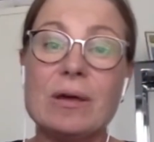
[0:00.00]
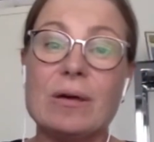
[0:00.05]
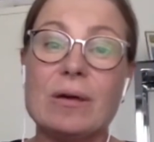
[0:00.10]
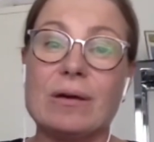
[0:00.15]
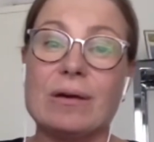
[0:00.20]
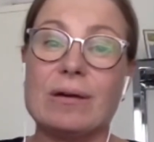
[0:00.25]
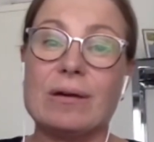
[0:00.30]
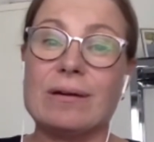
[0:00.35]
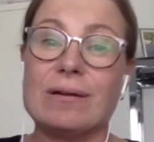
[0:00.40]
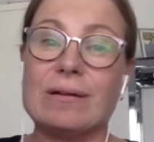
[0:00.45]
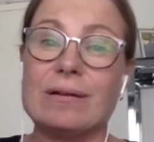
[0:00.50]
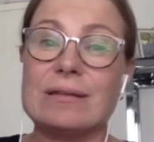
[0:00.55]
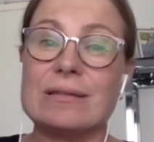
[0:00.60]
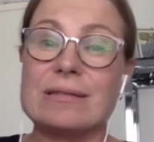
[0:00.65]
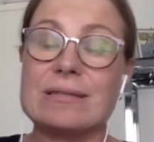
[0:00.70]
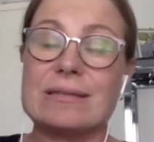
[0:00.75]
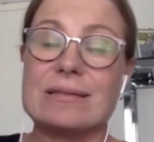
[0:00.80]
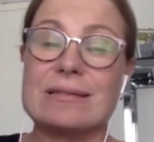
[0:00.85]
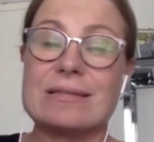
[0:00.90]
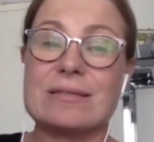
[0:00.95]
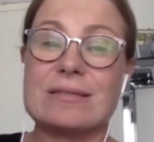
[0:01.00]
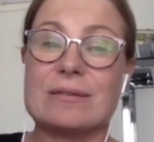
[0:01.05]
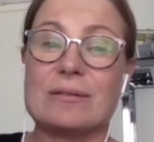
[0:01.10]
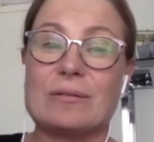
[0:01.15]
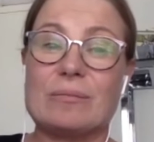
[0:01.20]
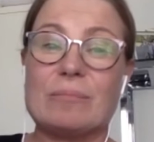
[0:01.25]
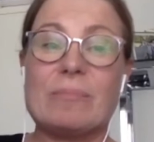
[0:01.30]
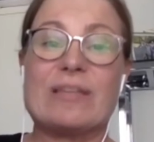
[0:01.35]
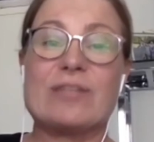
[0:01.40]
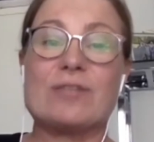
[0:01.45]
it's a
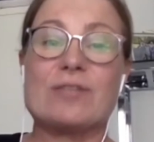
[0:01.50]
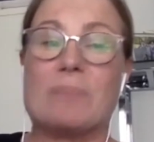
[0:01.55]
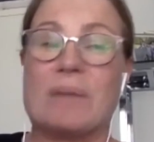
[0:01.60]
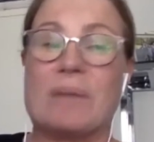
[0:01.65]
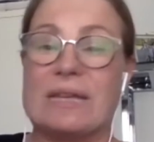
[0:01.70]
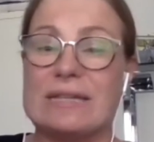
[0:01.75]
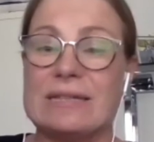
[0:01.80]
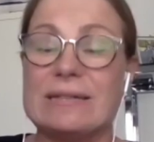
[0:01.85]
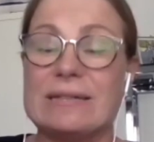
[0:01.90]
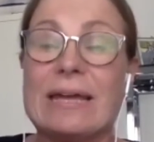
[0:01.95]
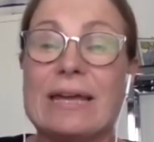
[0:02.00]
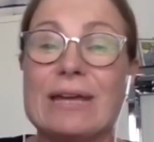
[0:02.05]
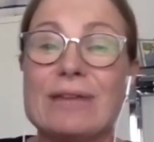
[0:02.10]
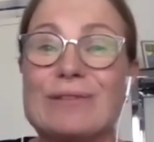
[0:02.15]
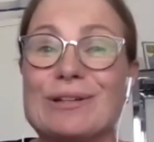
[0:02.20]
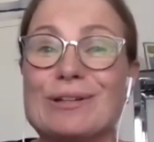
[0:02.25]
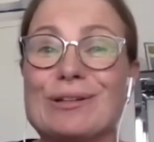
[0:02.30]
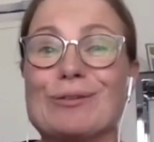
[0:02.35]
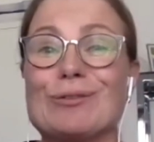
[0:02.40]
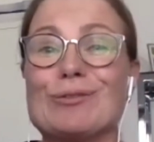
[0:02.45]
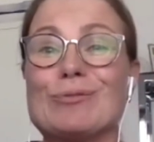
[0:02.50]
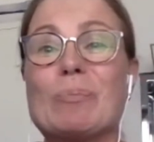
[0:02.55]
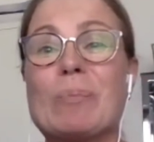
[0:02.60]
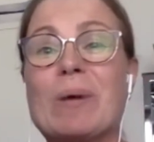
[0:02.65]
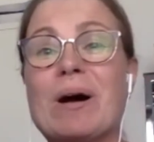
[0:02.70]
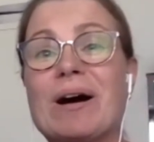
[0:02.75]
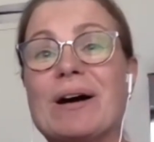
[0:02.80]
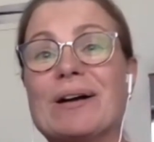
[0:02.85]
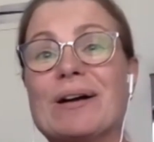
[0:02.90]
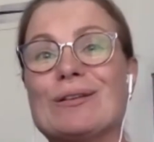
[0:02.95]
match made in heaven, a good
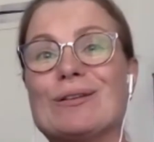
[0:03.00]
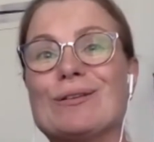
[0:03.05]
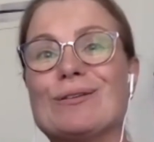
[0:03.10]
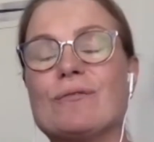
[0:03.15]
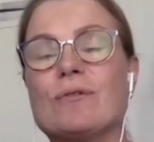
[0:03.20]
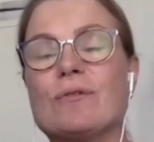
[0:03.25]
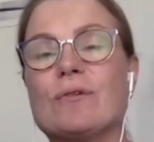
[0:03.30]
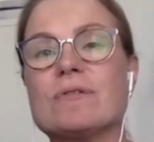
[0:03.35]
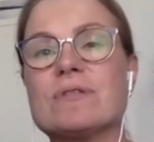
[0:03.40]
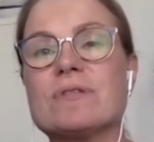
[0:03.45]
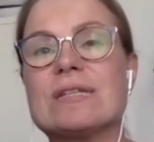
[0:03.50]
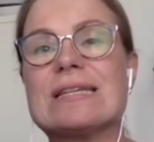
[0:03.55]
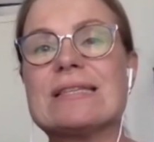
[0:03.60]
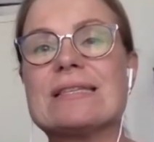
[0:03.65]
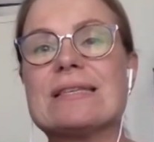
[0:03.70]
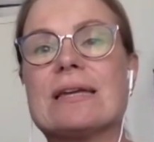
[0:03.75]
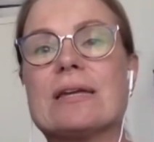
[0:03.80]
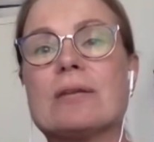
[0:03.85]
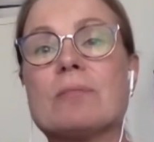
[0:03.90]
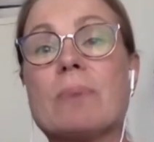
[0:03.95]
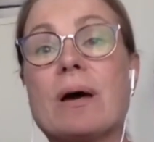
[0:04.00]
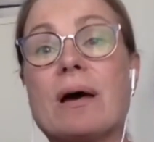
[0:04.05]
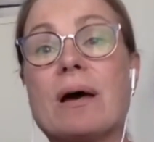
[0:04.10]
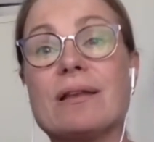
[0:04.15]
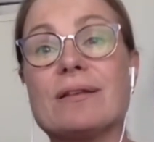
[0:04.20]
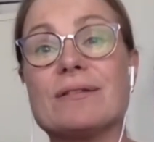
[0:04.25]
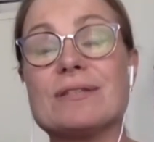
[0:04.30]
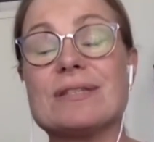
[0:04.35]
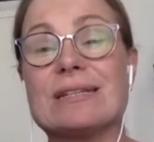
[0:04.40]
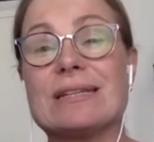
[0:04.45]
partner for testing and
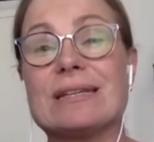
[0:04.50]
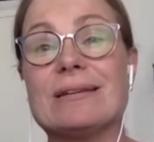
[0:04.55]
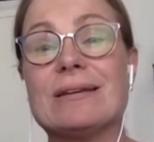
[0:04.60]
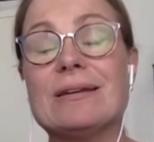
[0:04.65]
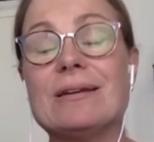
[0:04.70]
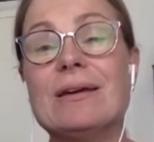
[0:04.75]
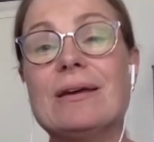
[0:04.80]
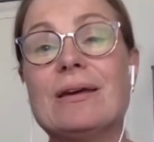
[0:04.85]
piloting